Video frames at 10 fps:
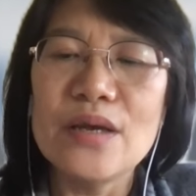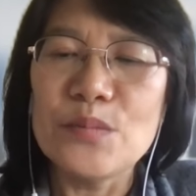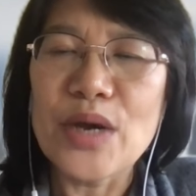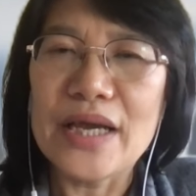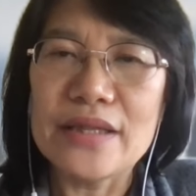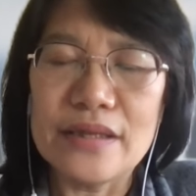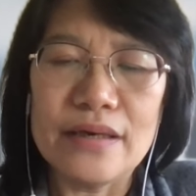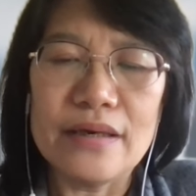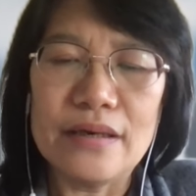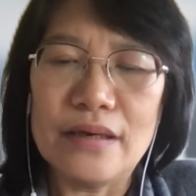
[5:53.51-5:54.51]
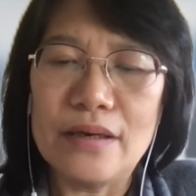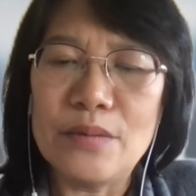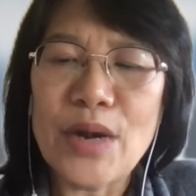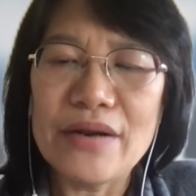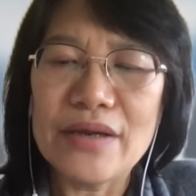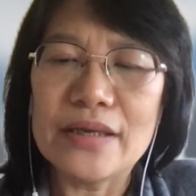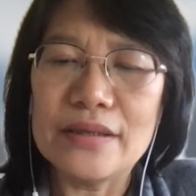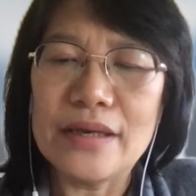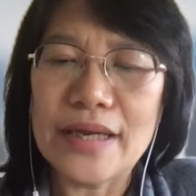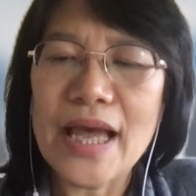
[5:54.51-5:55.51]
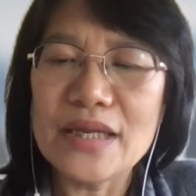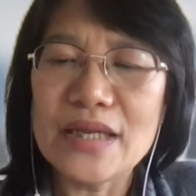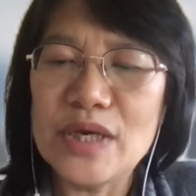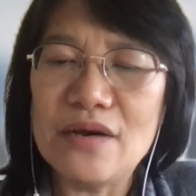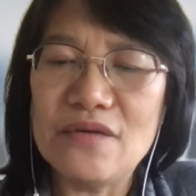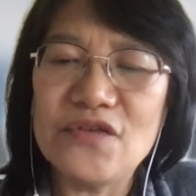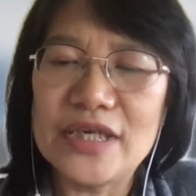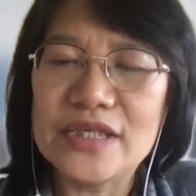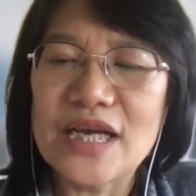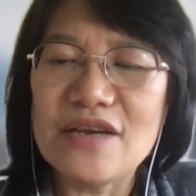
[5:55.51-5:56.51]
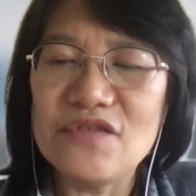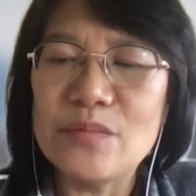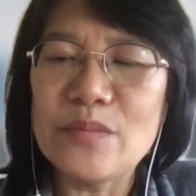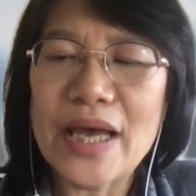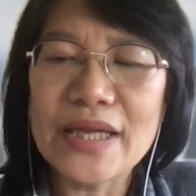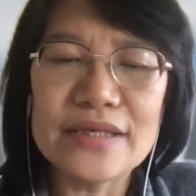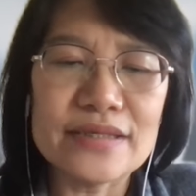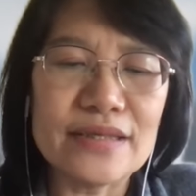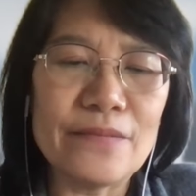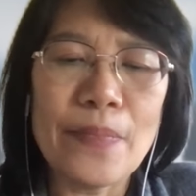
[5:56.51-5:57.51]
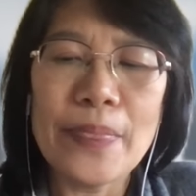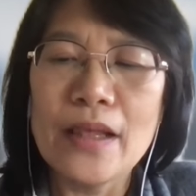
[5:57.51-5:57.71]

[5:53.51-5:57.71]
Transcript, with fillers: by the American Academy of HIV Medicine